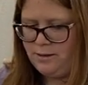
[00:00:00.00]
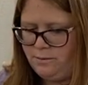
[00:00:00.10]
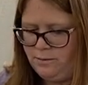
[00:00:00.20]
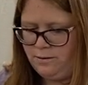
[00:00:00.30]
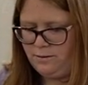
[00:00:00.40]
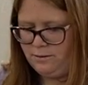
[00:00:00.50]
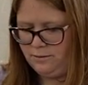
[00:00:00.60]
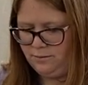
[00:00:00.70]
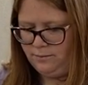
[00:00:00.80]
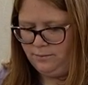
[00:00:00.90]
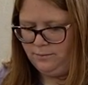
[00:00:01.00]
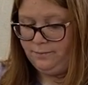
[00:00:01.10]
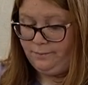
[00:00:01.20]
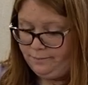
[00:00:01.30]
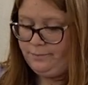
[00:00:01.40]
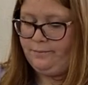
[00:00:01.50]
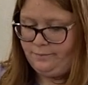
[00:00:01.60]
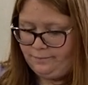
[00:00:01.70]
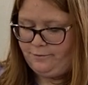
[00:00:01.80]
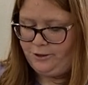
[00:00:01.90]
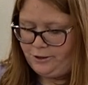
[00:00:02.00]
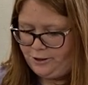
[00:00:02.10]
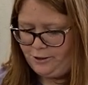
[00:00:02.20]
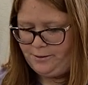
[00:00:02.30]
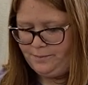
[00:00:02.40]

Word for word: the full price sales. For sure.